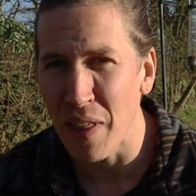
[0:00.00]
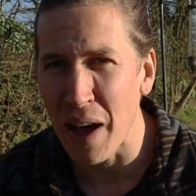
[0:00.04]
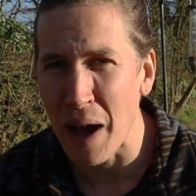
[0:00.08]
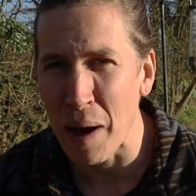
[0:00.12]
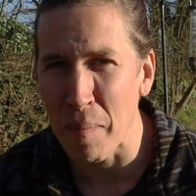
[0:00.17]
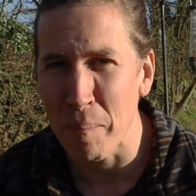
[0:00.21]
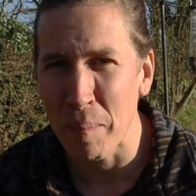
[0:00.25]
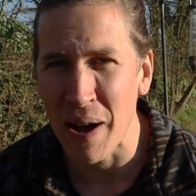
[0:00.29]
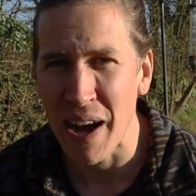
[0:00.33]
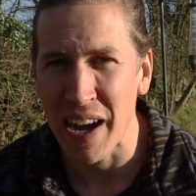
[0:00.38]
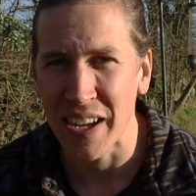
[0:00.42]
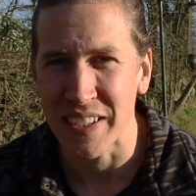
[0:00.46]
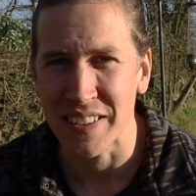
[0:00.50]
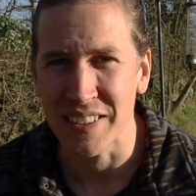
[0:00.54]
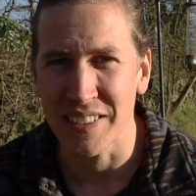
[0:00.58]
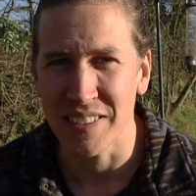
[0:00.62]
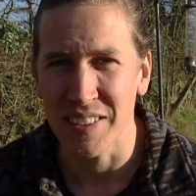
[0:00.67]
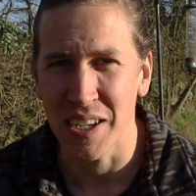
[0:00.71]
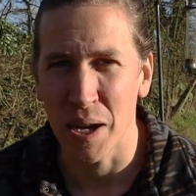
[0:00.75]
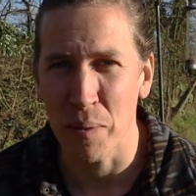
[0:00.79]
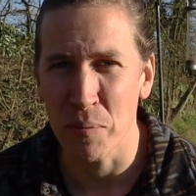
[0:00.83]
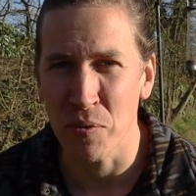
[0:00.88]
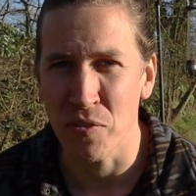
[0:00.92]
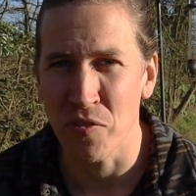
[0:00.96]
that bad in
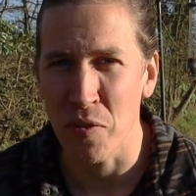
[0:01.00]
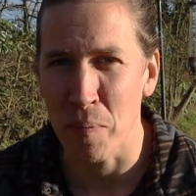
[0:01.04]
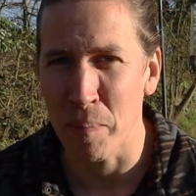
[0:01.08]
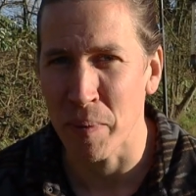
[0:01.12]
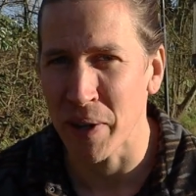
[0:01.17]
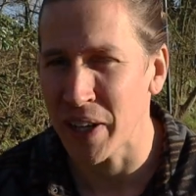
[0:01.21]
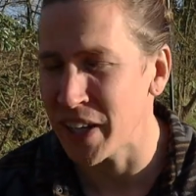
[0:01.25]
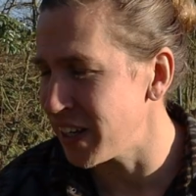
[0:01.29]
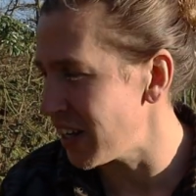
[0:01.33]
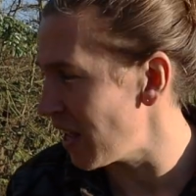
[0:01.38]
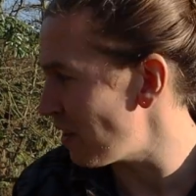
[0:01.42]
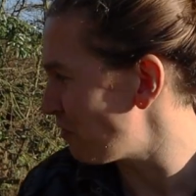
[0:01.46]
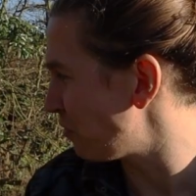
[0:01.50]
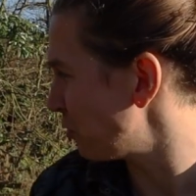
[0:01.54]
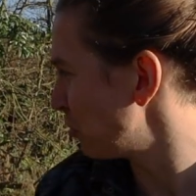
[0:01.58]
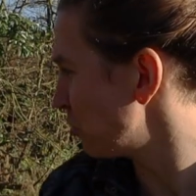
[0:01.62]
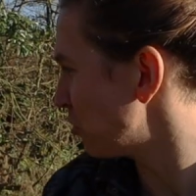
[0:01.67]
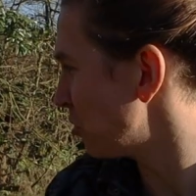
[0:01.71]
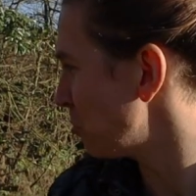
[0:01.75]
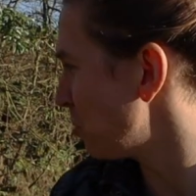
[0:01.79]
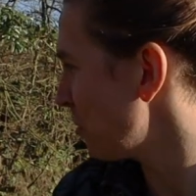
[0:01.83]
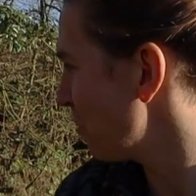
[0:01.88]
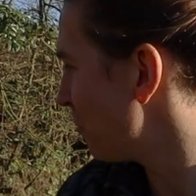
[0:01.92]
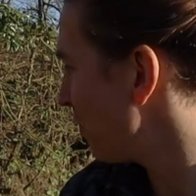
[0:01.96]
terms of it being level,
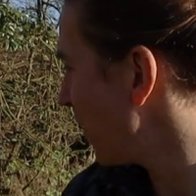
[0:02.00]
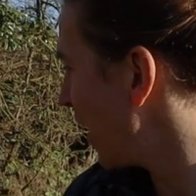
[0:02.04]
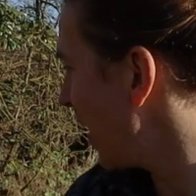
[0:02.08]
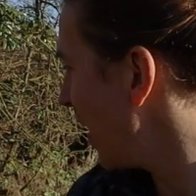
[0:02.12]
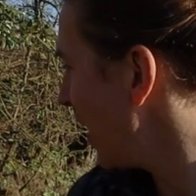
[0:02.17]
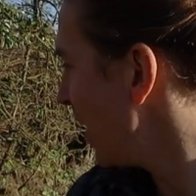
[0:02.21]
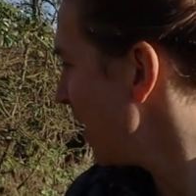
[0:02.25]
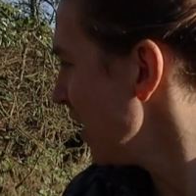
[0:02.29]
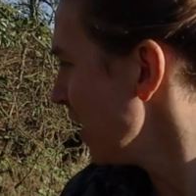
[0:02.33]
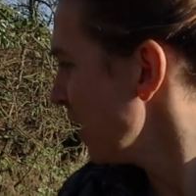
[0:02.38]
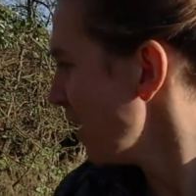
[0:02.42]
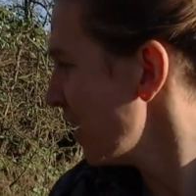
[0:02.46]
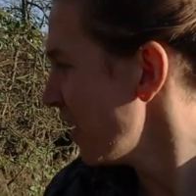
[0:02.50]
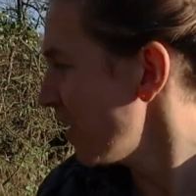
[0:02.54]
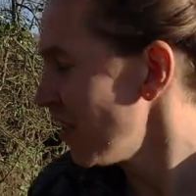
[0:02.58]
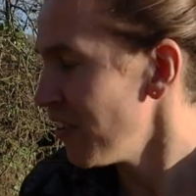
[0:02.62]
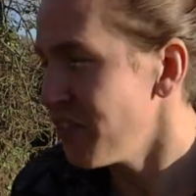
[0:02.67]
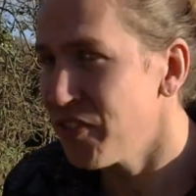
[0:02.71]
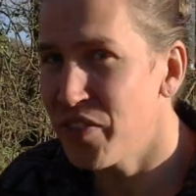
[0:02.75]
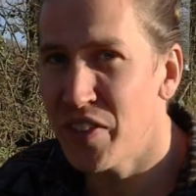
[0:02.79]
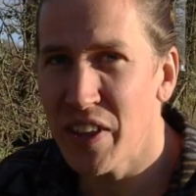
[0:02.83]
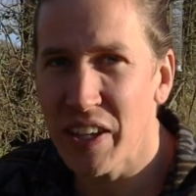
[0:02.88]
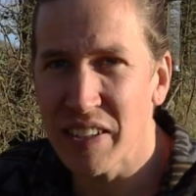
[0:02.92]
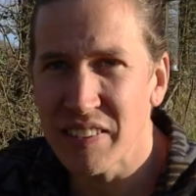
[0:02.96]
to be fair.
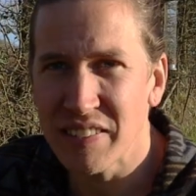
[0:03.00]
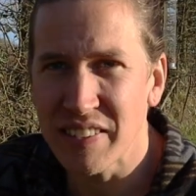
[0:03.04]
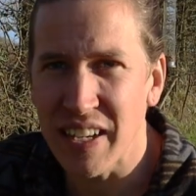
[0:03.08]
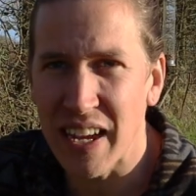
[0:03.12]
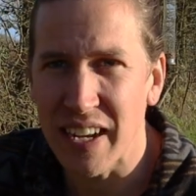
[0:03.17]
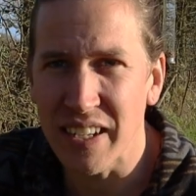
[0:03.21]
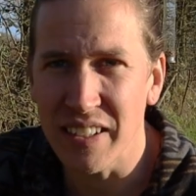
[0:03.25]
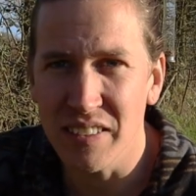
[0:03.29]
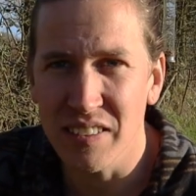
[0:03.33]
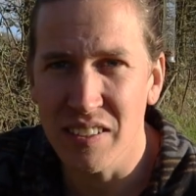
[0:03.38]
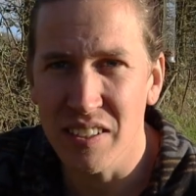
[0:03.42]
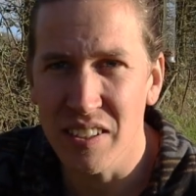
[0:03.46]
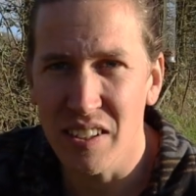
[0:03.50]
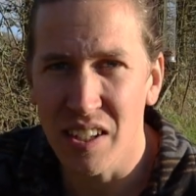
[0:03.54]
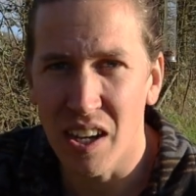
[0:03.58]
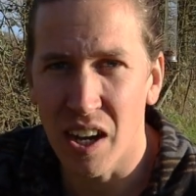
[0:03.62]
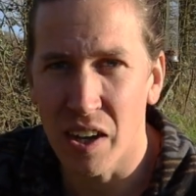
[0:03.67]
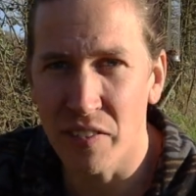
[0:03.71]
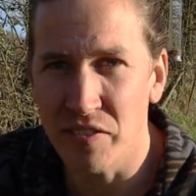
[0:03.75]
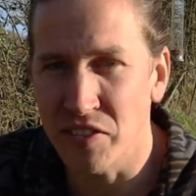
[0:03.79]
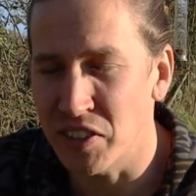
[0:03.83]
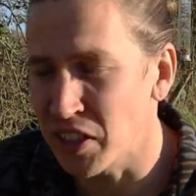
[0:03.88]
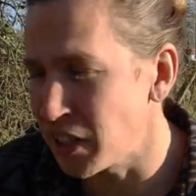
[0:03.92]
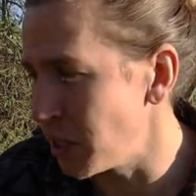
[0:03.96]
This end,
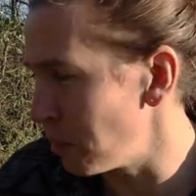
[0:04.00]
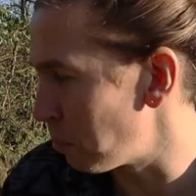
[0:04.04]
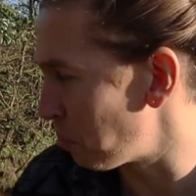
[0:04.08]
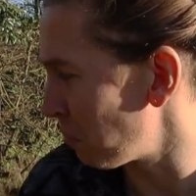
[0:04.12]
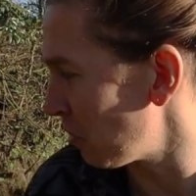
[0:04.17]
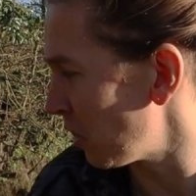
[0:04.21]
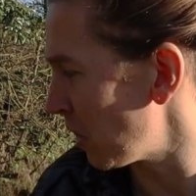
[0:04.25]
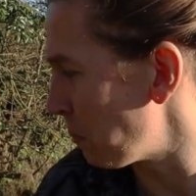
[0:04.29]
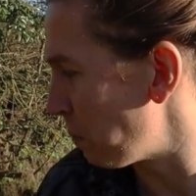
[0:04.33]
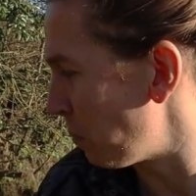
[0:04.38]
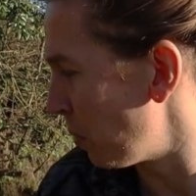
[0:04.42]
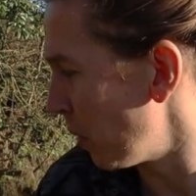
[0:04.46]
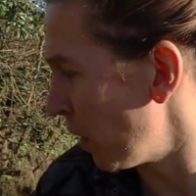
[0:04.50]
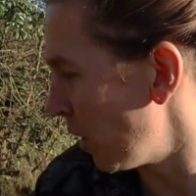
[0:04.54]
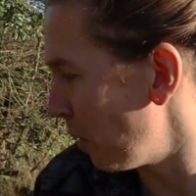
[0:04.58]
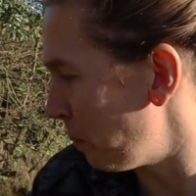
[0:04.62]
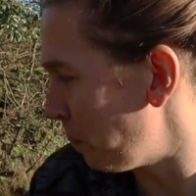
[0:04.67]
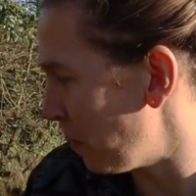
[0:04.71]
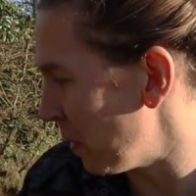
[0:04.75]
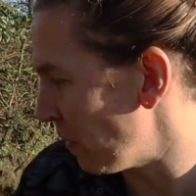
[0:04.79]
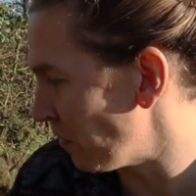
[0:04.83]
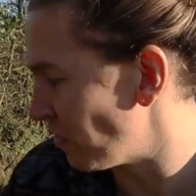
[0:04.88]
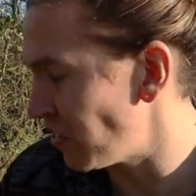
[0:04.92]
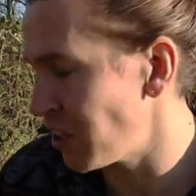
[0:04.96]
I've deliberately put a
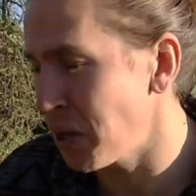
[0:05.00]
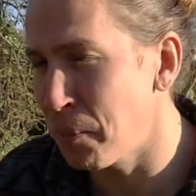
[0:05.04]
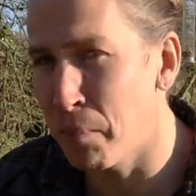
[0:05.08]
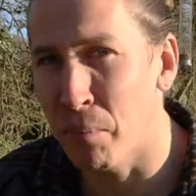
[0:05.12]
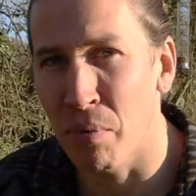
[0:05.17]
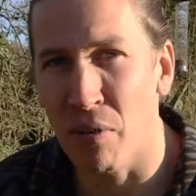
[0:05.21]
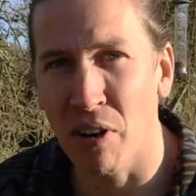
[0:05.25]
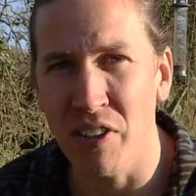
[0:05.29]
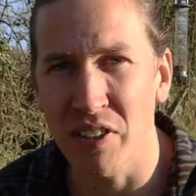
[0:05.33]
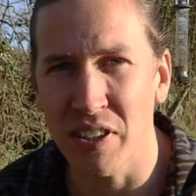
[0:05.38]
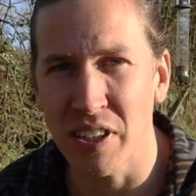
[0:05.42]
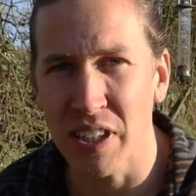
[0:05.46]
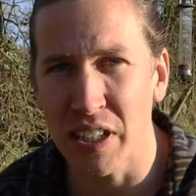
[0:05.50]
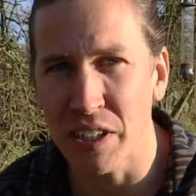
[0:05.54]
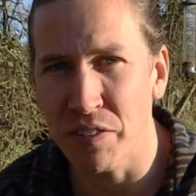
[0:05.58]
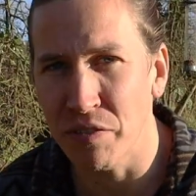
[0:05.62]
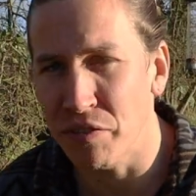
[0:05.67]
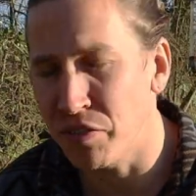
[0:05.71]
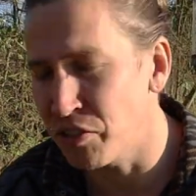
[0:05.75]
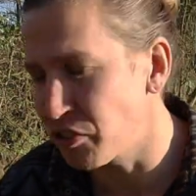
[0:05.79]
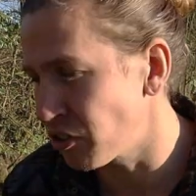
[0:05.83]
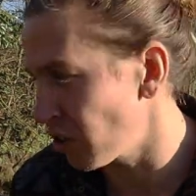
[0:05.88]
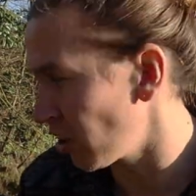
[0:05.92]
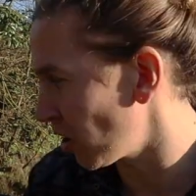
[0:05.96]
bit of timber
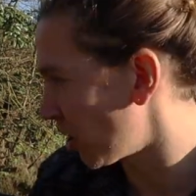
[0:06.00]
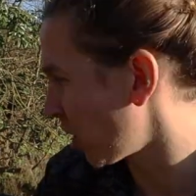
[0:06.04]
underneath so